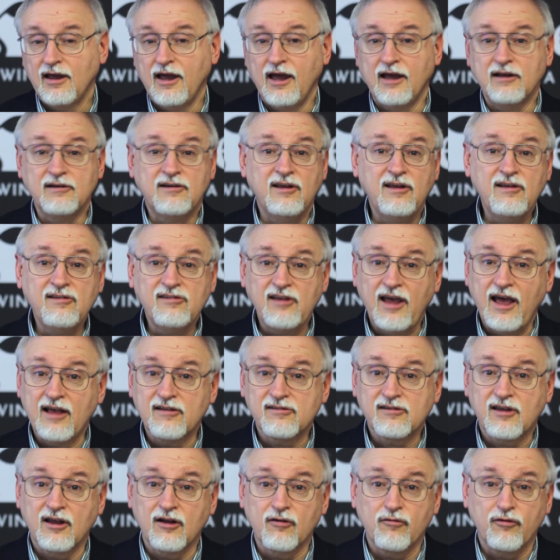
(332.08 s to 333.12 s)
And he's
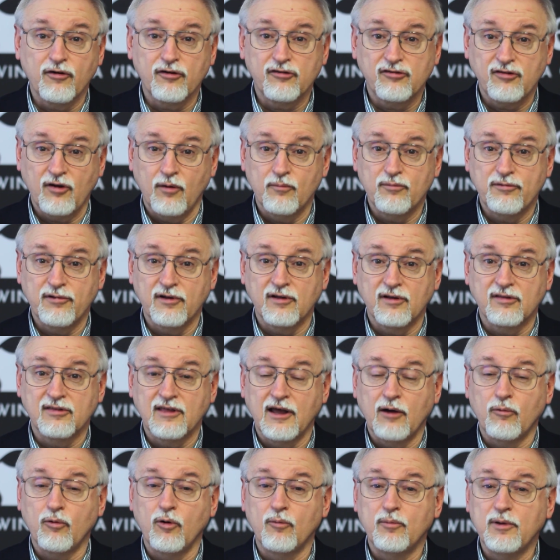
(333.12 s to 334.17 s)
asking for something
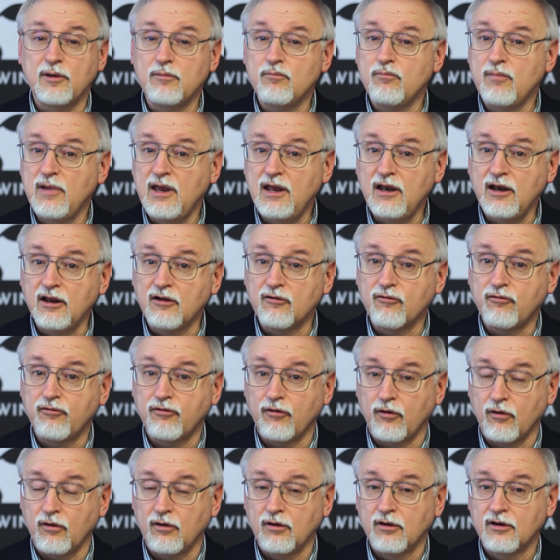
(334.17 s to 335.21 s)
that will be
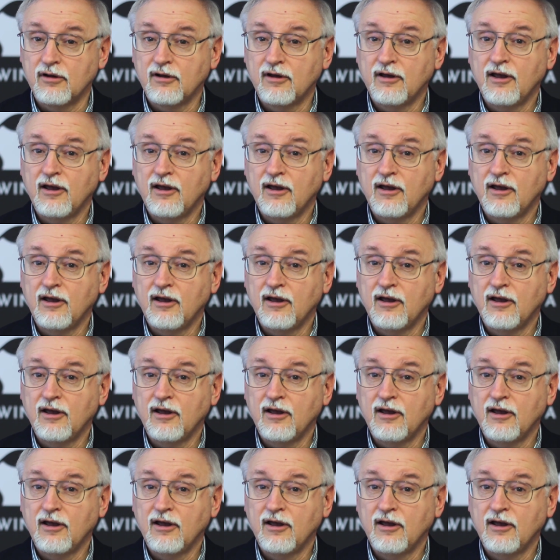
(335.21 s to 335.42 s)
meaningful